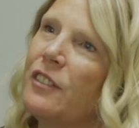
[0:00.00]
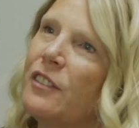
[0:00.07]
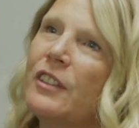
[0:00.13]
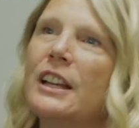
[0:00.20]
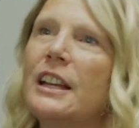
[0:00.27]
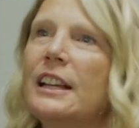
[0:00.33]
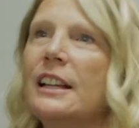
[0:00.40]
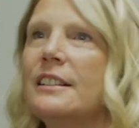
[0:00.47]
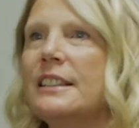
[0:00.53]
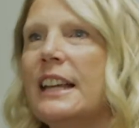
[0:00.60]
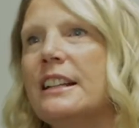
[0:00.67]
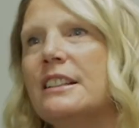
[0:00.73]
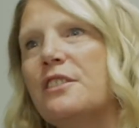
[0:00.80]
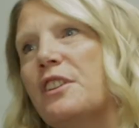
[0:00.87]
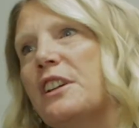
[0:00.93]
of
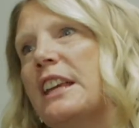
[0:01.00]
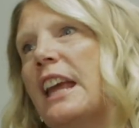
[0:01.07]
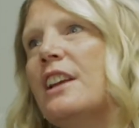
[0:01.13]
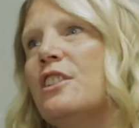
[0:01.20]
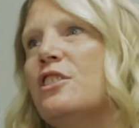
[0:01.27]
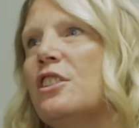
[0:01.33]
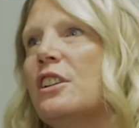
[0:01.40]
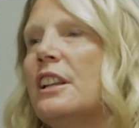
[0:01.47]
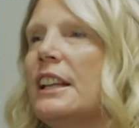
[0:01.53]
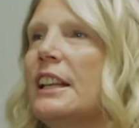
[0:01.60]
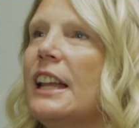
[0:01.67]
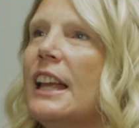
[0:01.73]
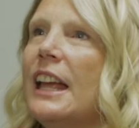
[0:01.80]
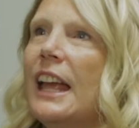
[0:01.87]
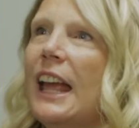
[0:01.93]

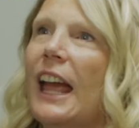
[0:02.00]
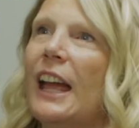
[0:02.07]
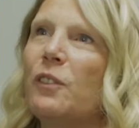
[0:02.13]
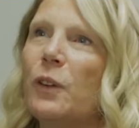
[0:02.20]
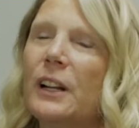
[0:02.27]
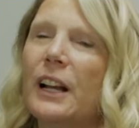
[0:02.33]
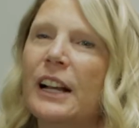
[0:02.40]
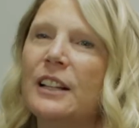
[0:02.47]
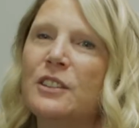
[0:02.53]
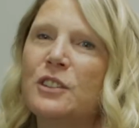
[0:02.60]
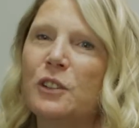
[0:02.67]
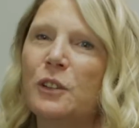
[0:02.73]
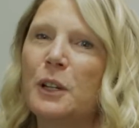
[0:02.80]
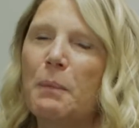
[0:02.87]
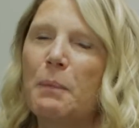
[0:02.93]
sanctification and what God's
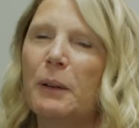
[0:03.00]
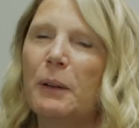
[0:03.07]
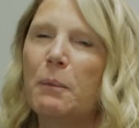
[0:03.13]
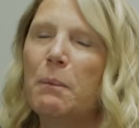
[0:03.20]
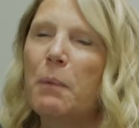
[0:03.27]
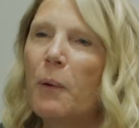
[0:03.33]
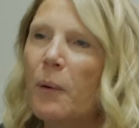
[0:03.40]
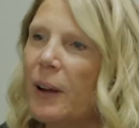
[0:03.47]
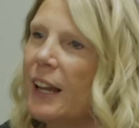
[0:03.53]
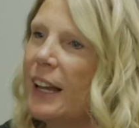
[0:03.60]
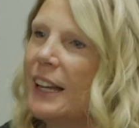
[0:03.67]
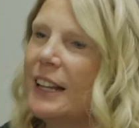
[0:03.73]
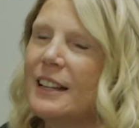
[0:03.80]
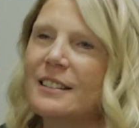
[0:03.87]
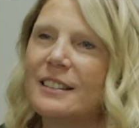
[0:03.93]
doing. But
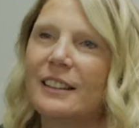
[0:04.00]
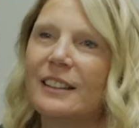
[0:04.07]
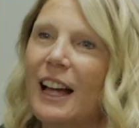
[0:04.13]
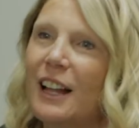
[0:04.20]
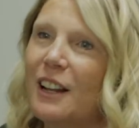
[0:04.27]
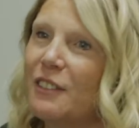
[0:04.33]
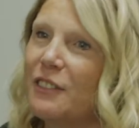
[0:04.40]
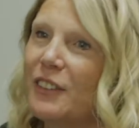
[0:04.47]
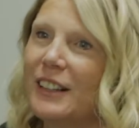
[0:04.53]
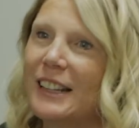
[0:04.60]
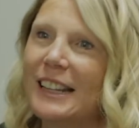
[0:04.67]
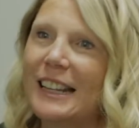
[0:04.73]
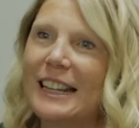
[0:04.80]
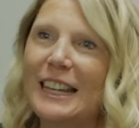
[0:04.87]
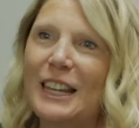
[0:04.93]
boy, it is a lot of fun
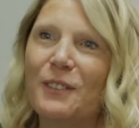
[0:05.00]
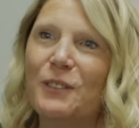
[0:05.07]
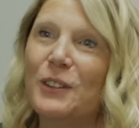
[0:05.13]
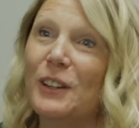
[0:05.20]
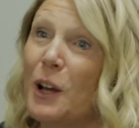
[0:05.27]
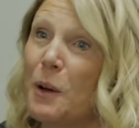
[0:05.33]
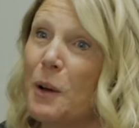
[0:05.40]
and it keeps you